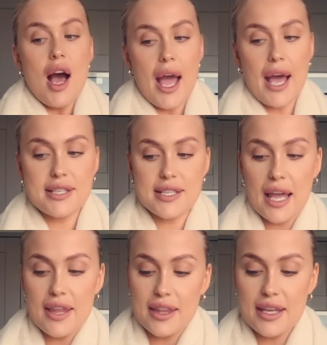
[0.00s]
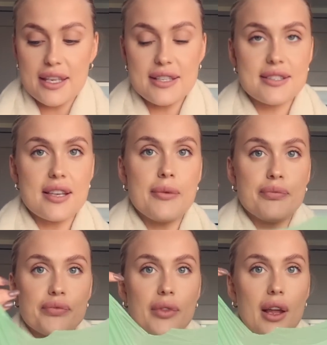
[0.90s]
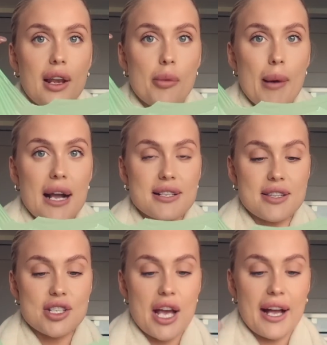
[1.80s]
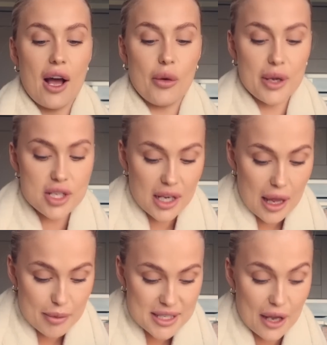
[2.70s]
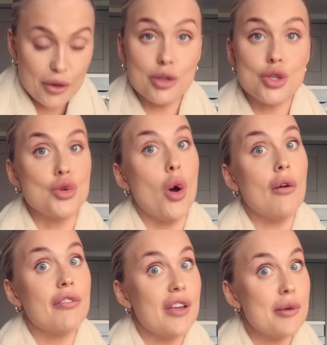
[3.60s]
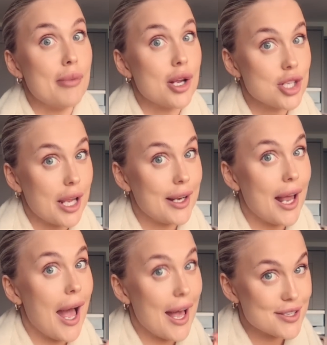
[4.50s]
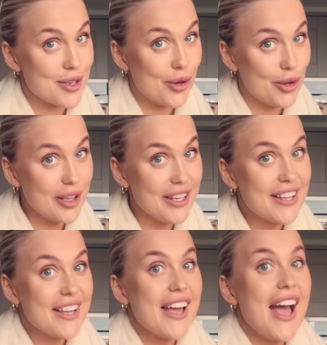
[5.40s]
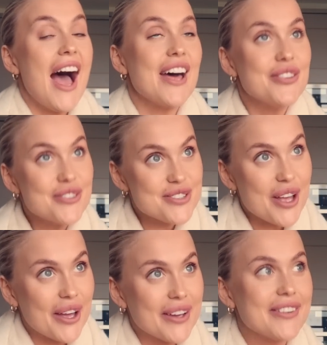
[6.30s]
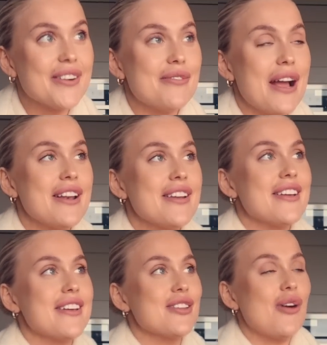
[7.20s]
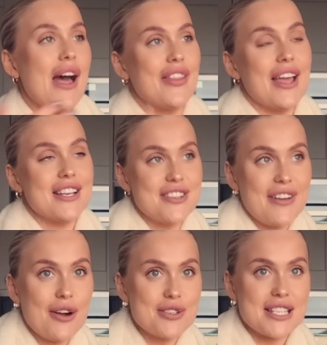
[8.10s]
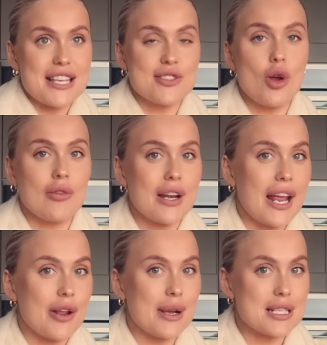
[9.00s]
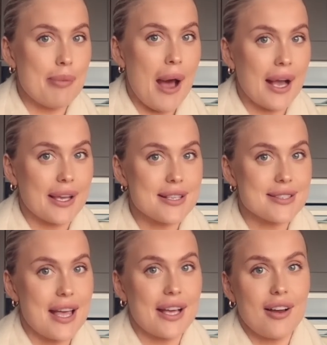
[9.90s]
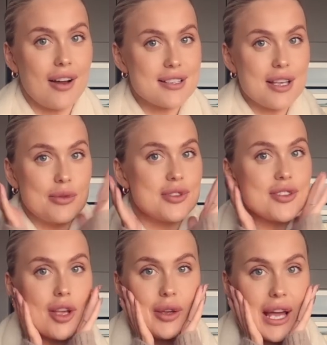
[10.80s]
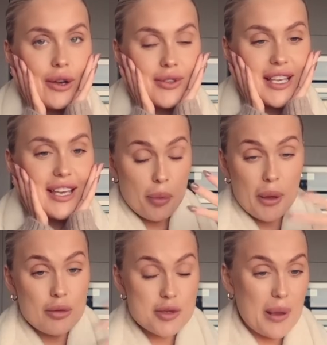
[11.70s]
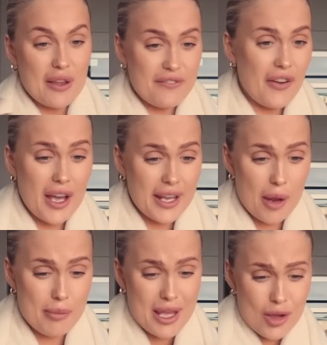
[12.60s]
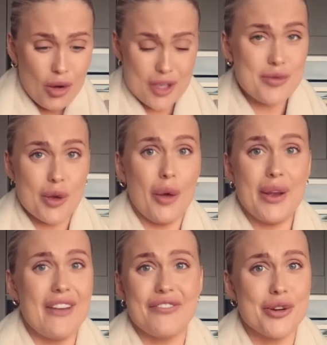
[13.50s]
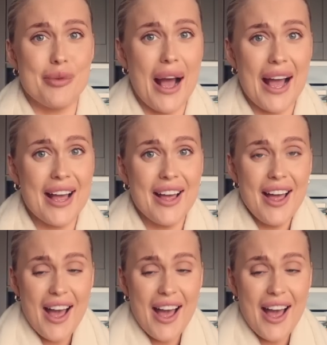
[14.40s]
I had to get these little bags at the checkout, which let me tell you do not fit much in at all. And also when you're at the end of Aldi, there's not really anywhere to pack, is there? Guys, it was so chaotic. Shopping was being fired at me, yogurts were going everywhere,